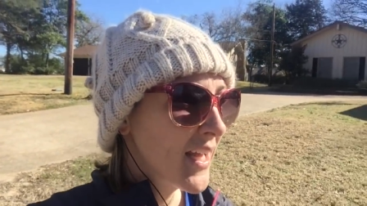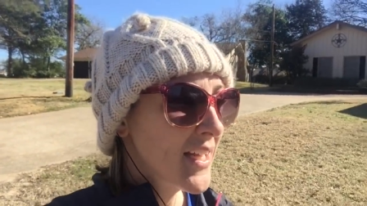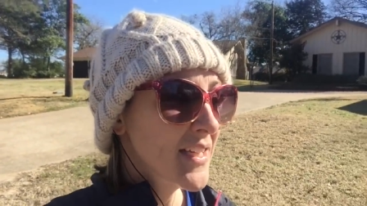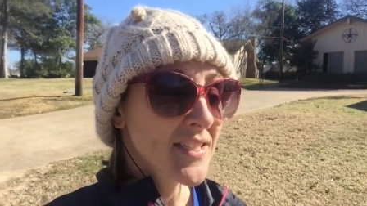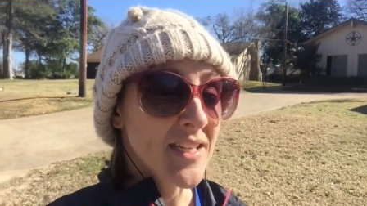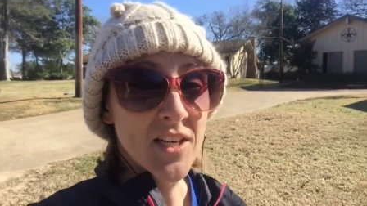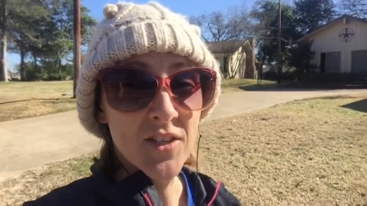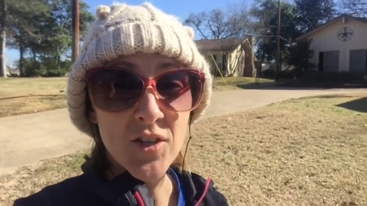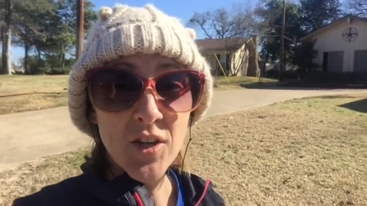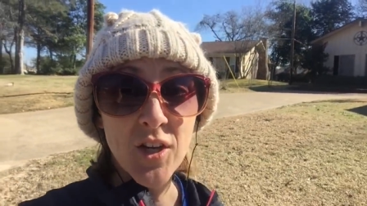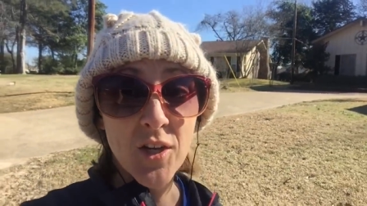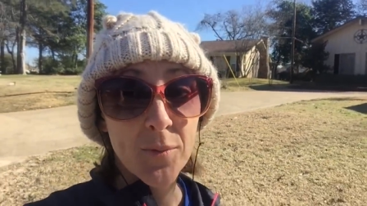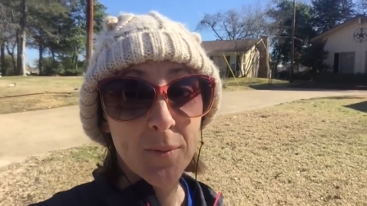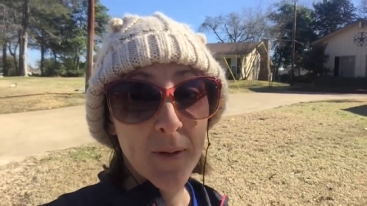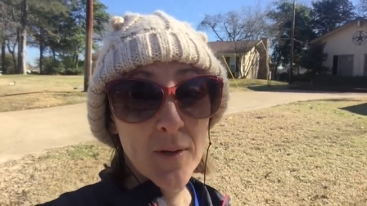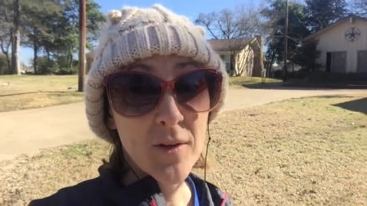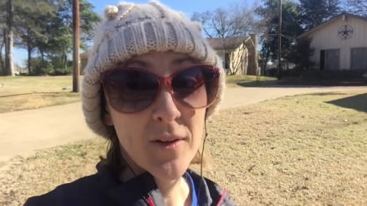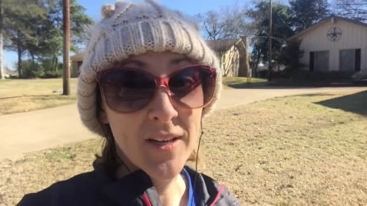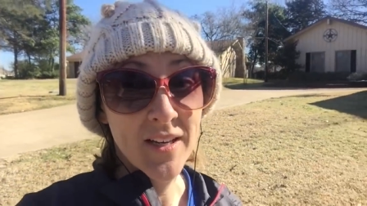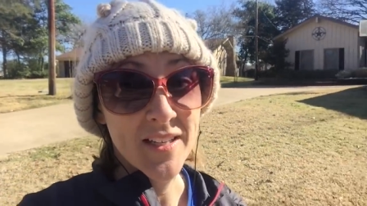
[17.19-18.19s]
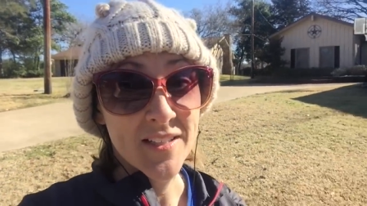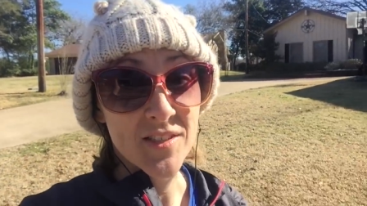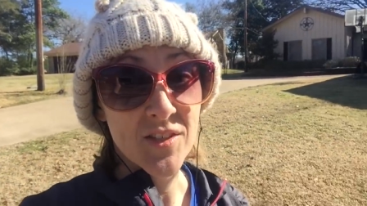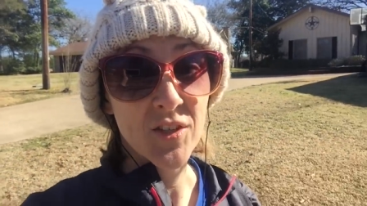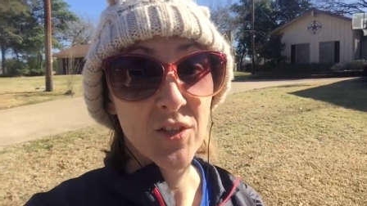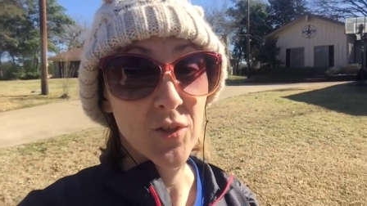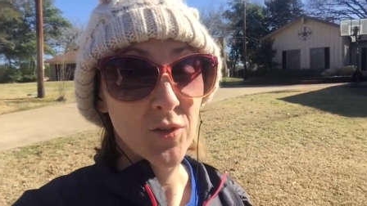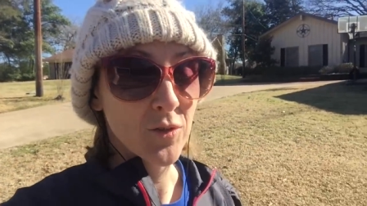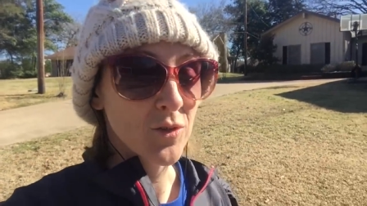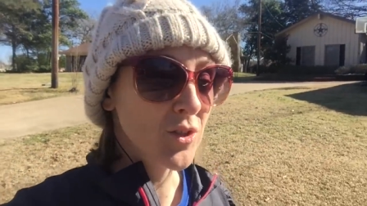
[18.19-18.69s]
It's actually a community, it's
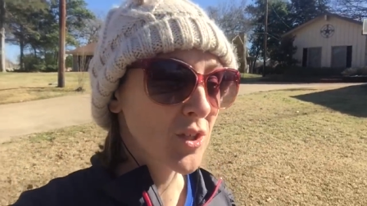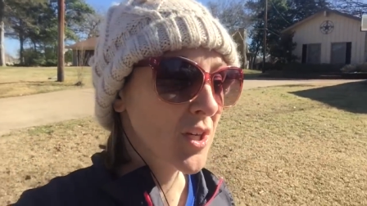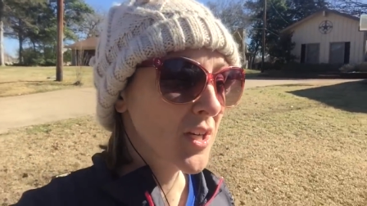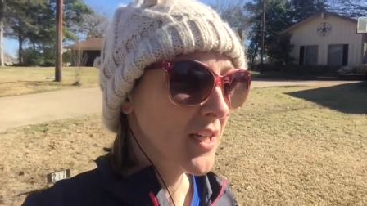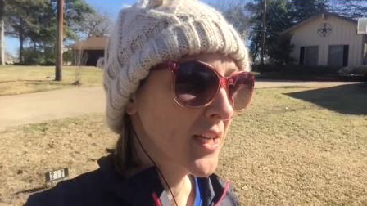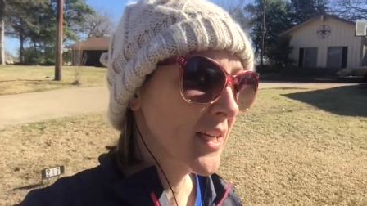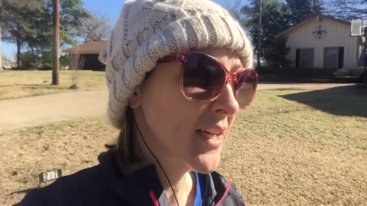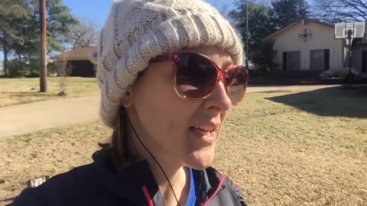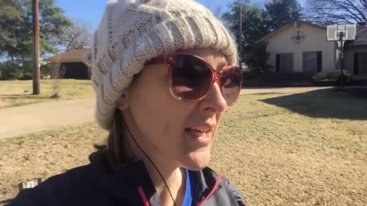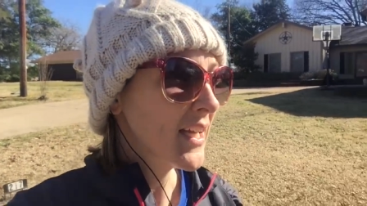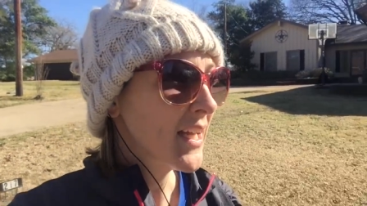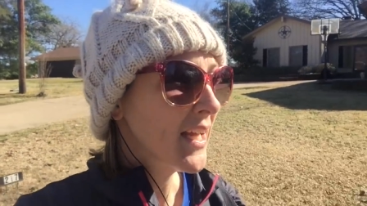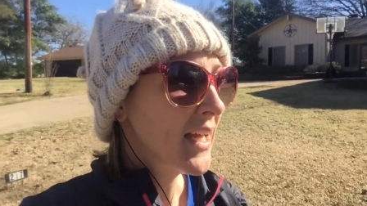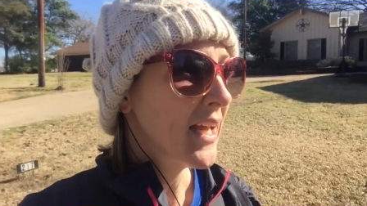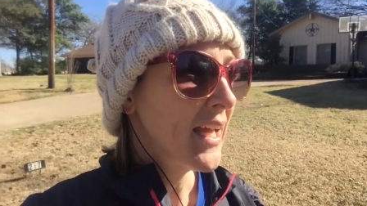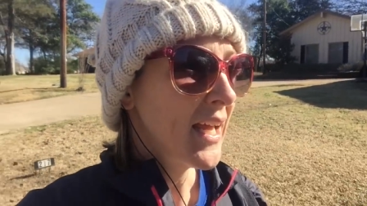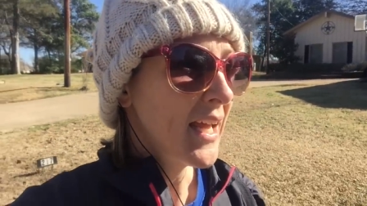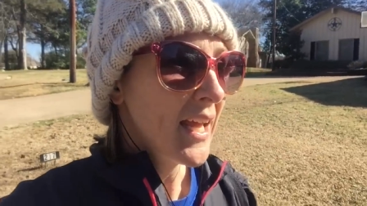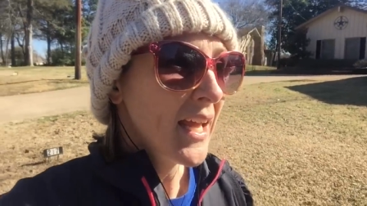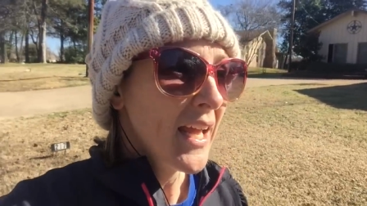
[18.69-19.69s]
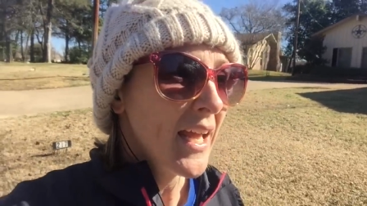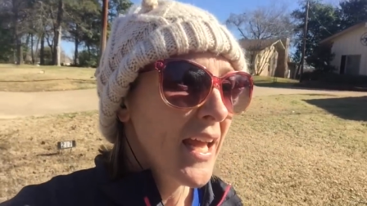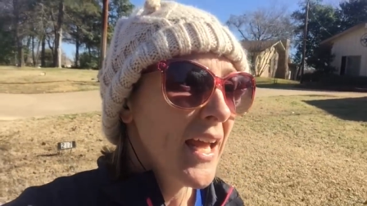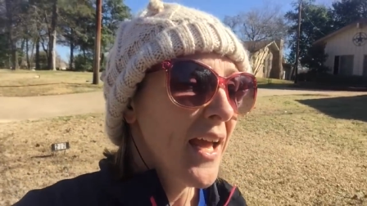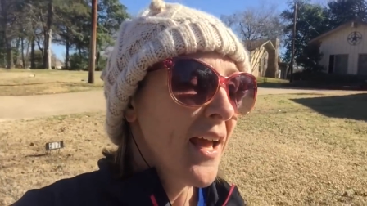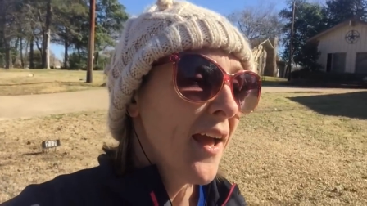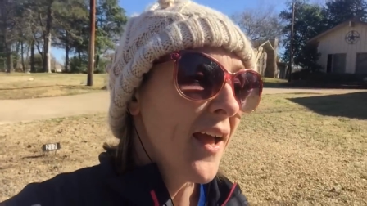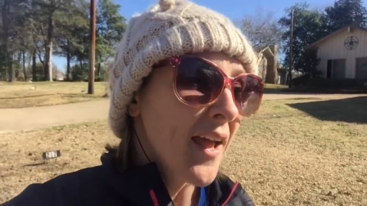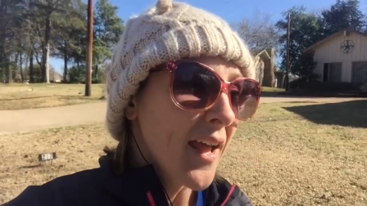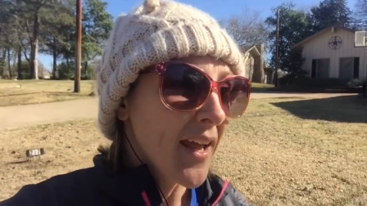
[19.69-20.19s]
huge,
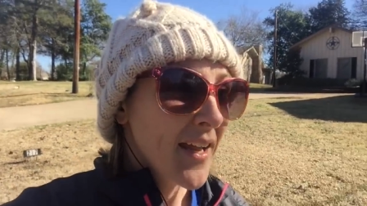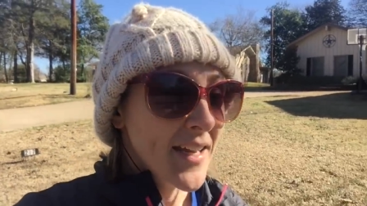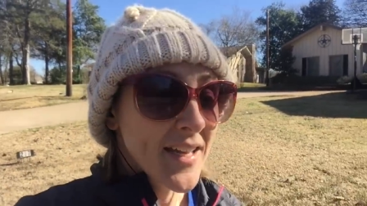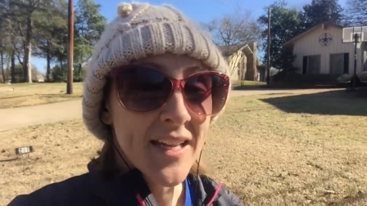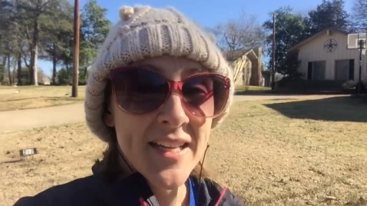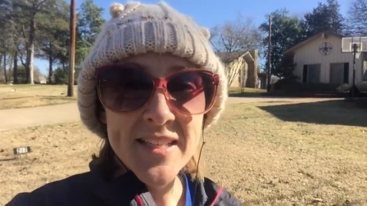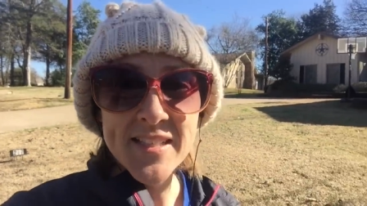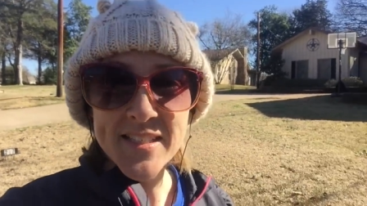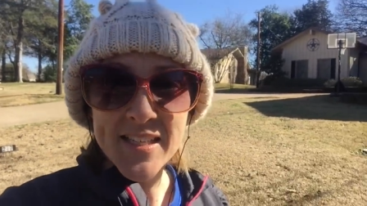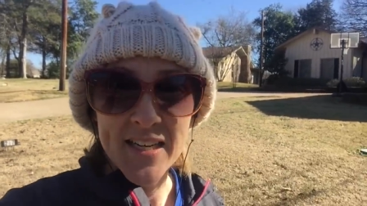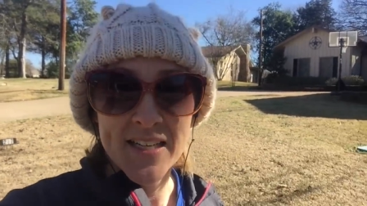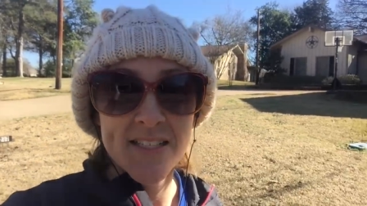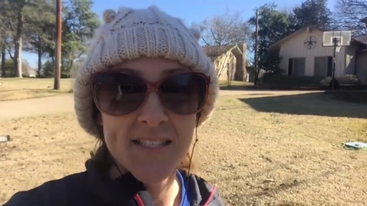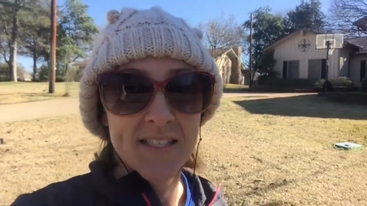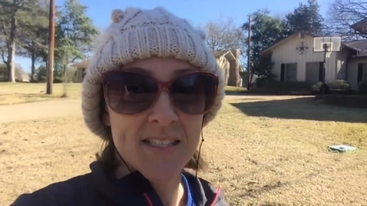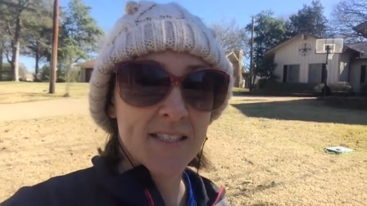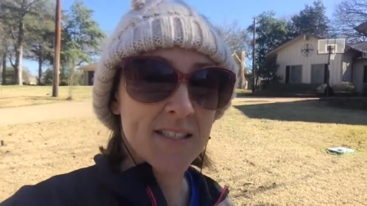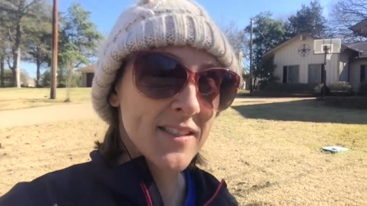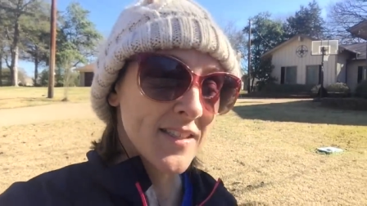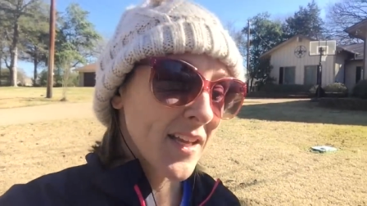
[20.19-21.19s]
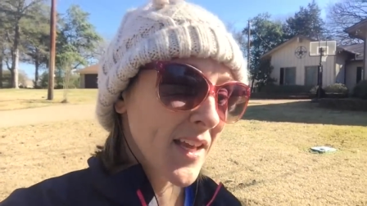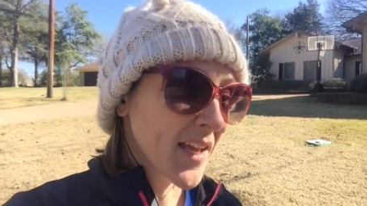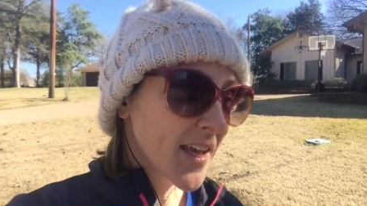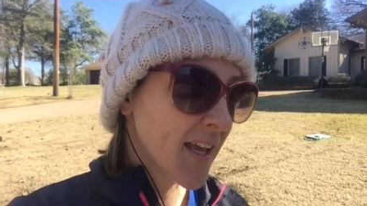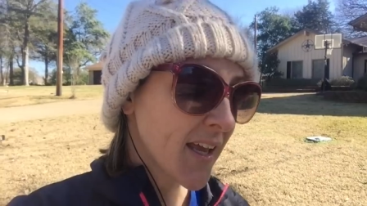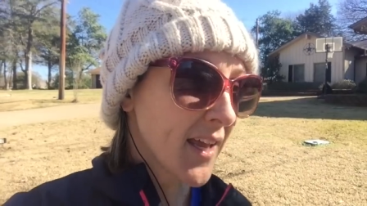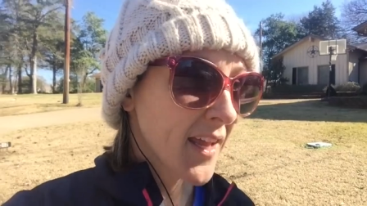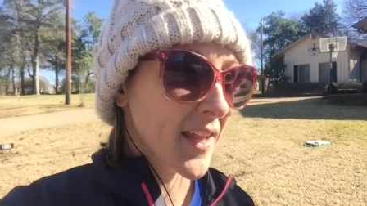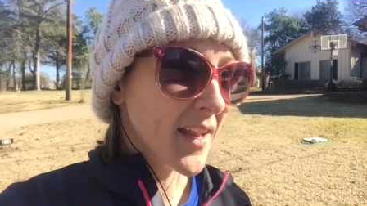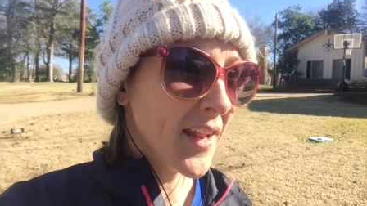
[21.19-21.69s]
in East Texas.
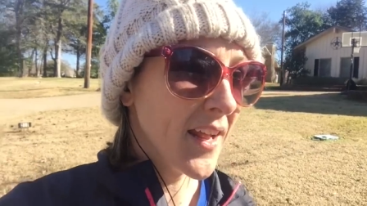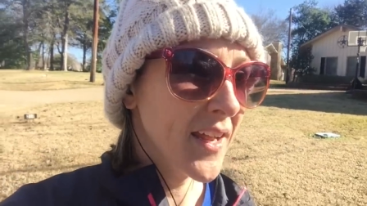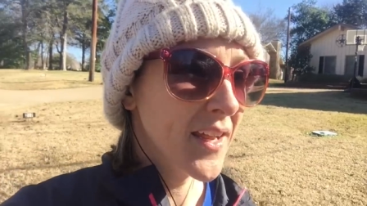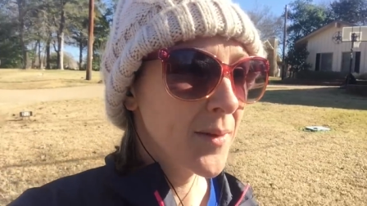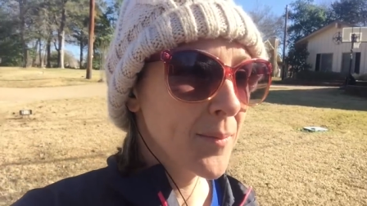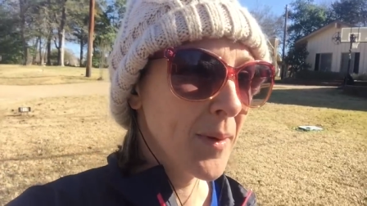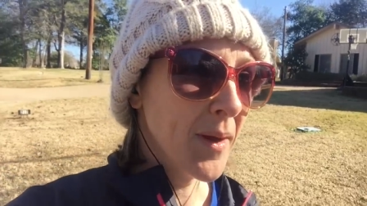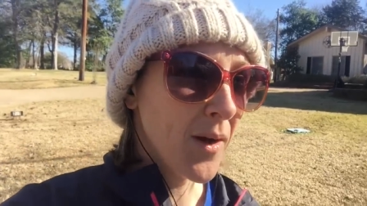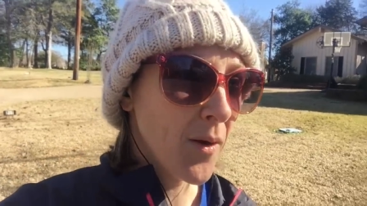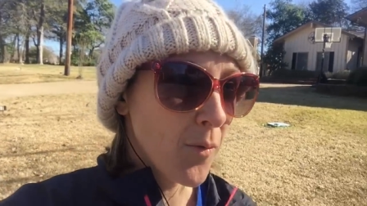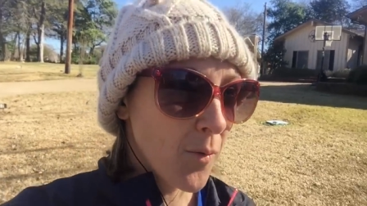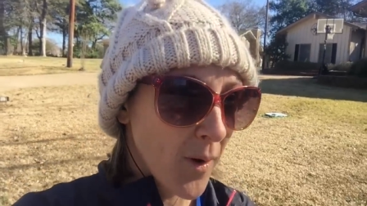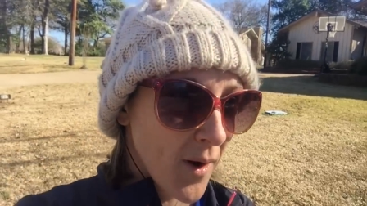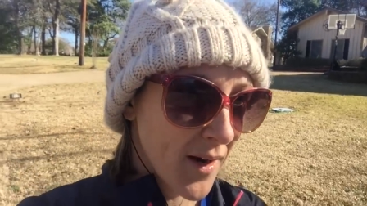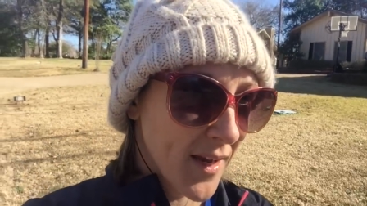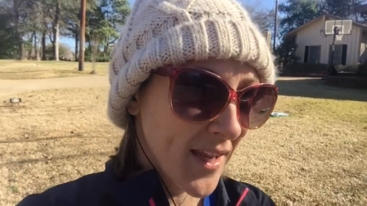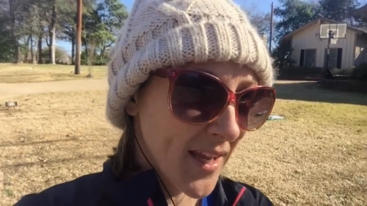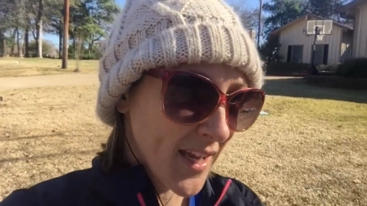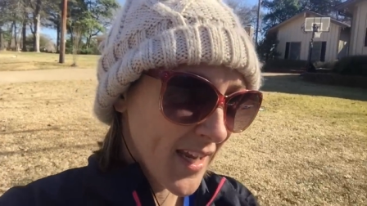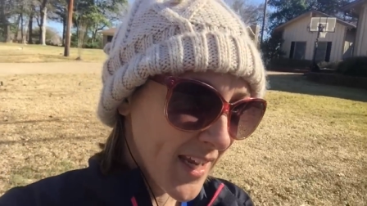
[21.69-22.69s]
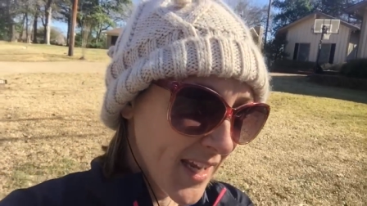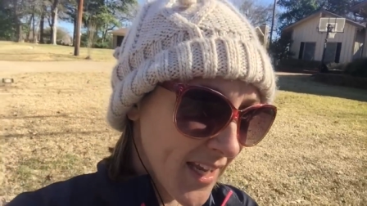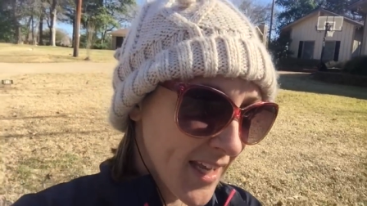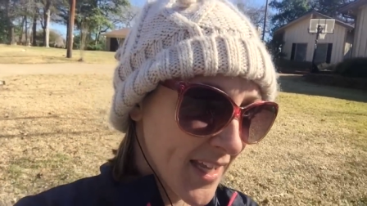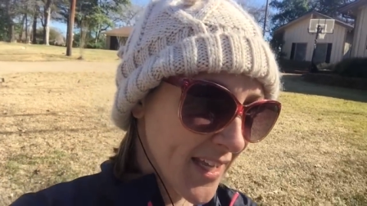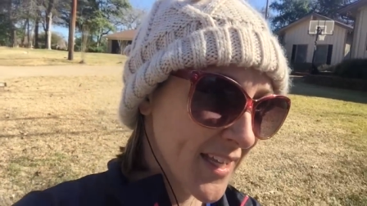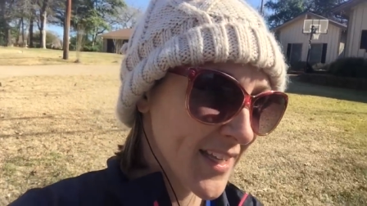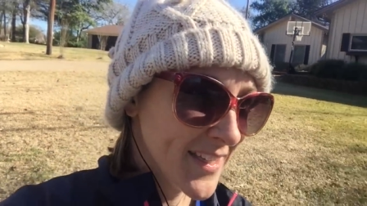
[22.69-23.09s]
And I am out walking.